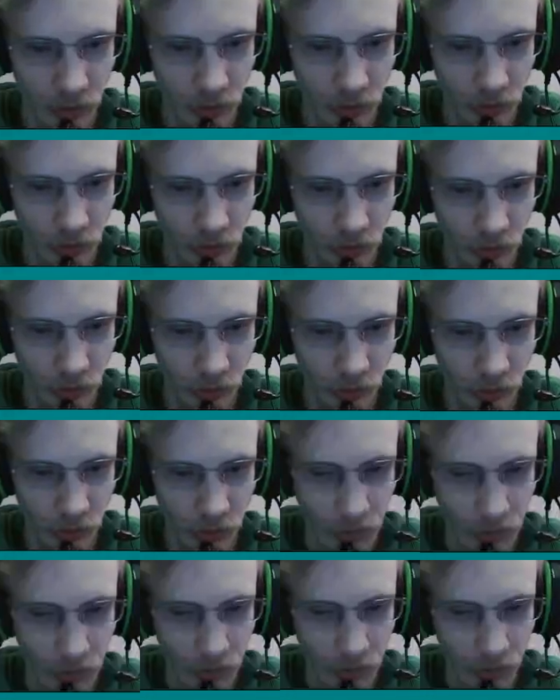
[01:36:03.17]
should
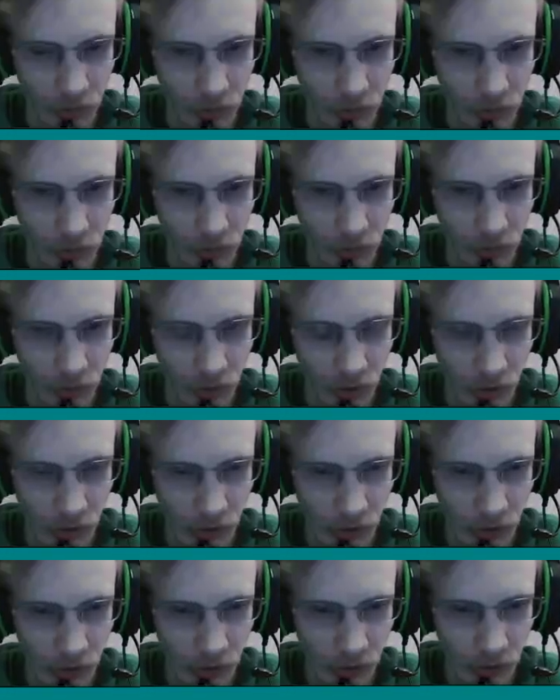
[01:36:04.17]

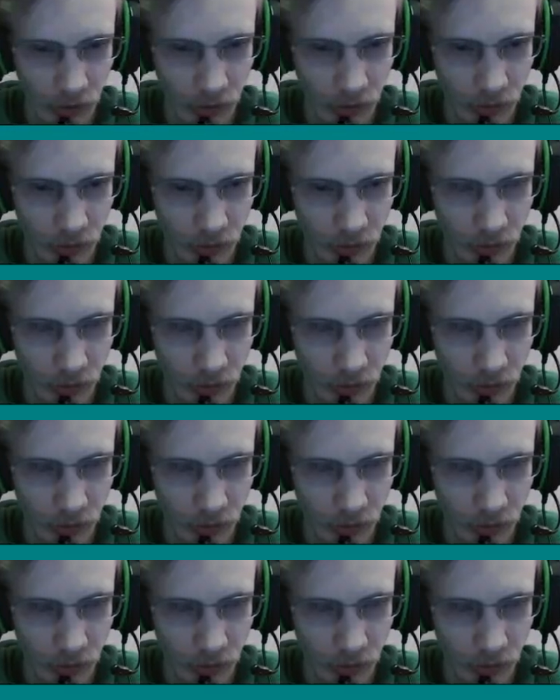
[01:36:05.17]
again.